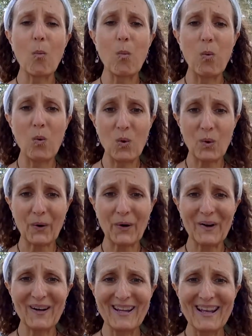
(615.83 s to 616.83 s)

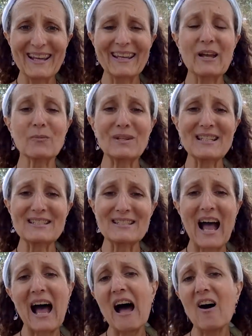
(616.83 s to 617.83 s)
war can
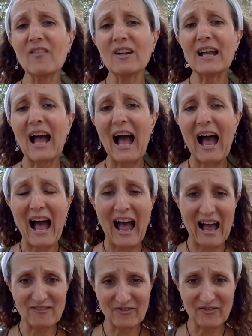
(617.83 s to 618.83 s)
resolve
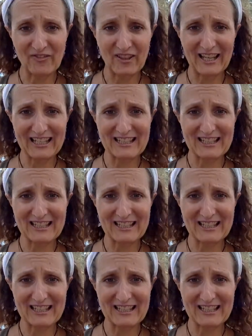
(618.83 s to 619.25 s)
conflict.